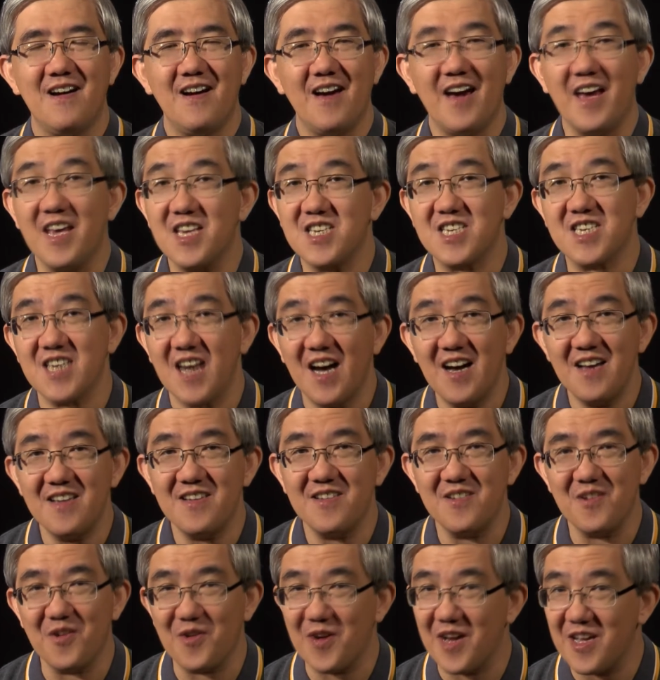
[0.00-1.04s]
A
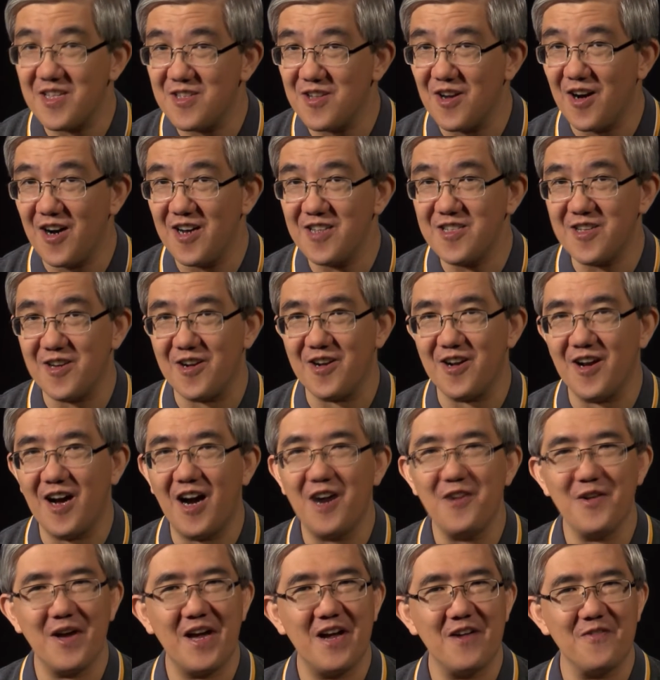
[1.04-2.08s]
son or a daughter,
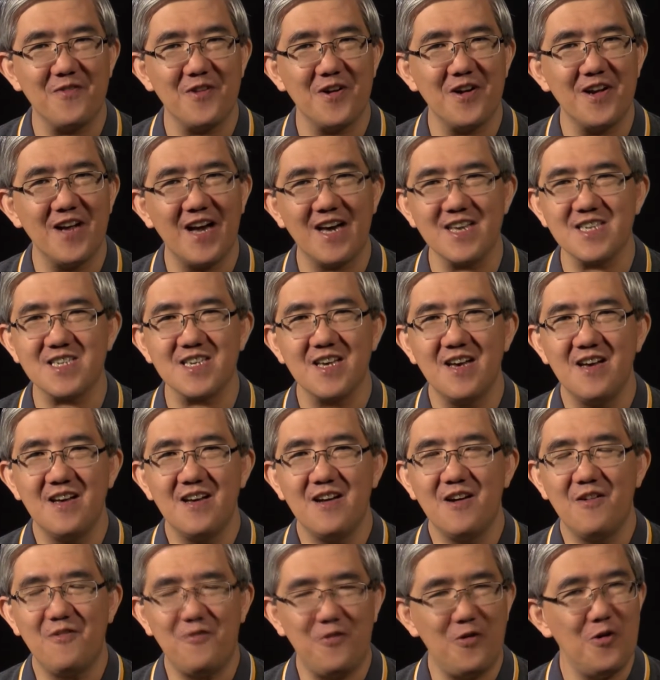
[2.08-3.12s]
however, has
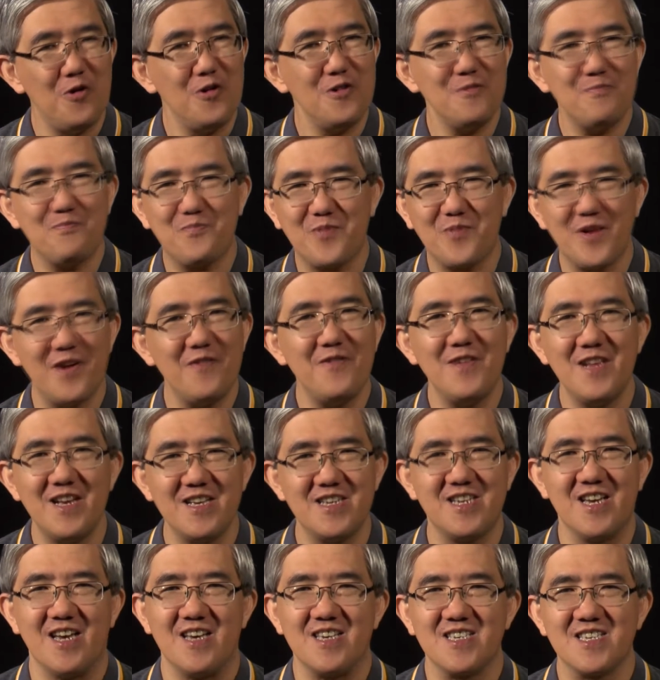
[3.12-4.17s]
full
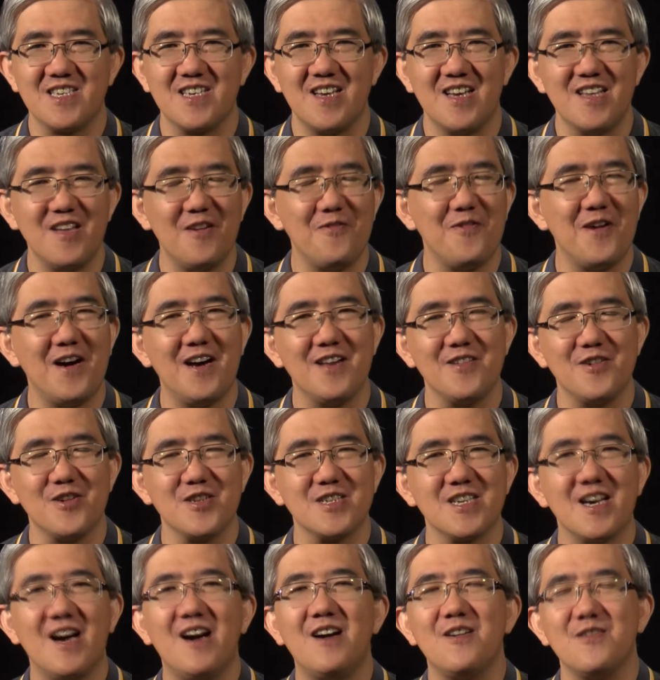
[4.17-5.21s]
privileges in the
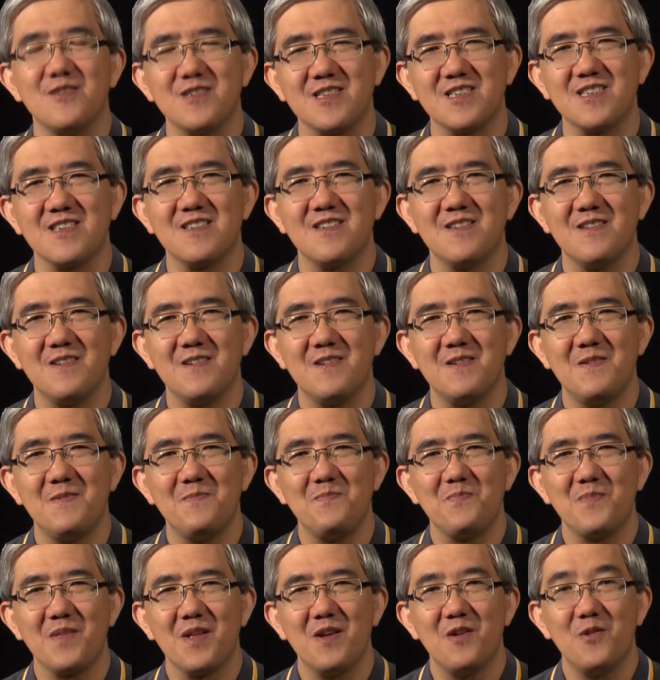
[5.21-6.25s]
father's house.
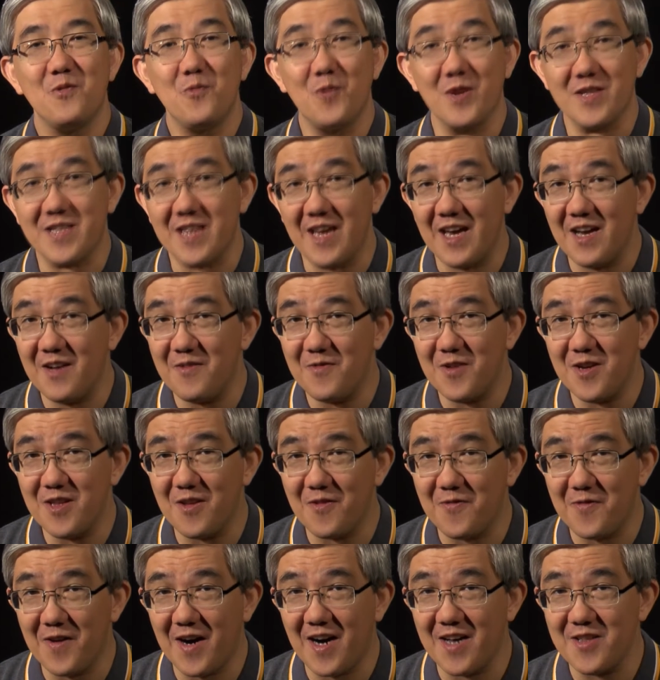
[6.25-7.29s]
Whatever the
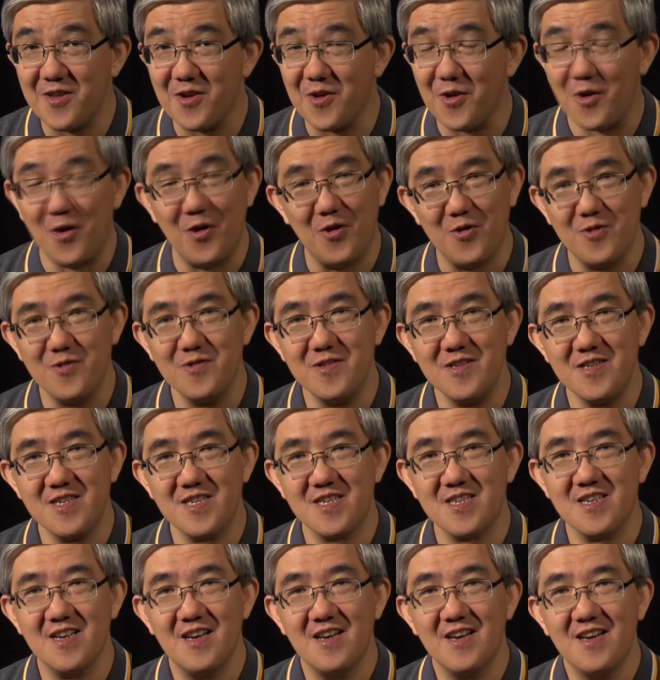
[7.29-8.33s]
father
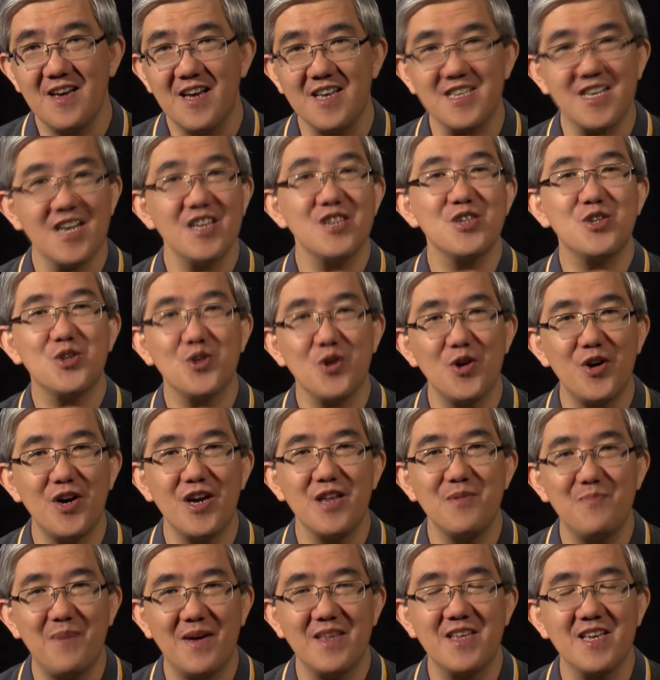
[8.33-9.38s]
owns is
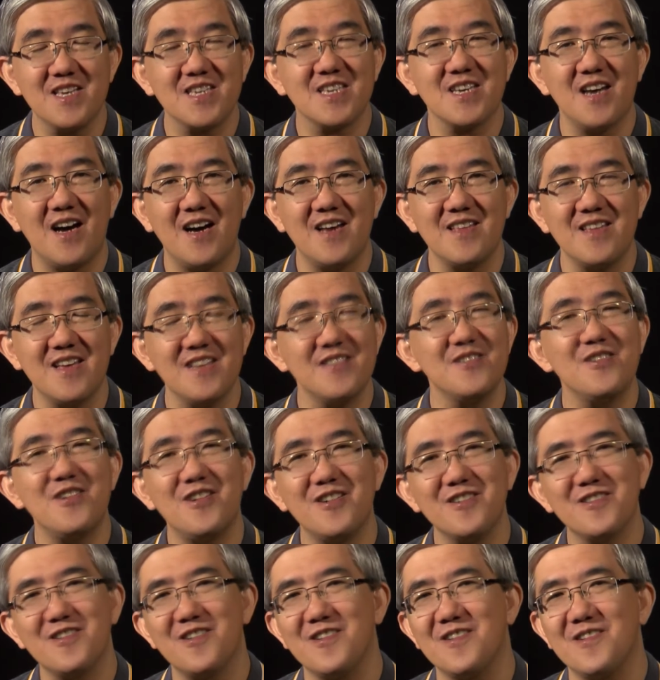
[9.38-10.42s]
enjoyed by the son and
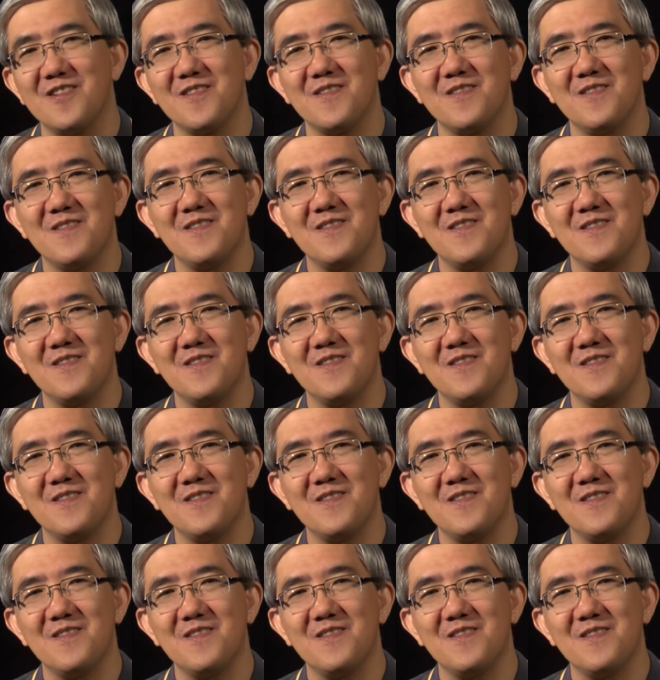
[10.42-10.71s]
daughter.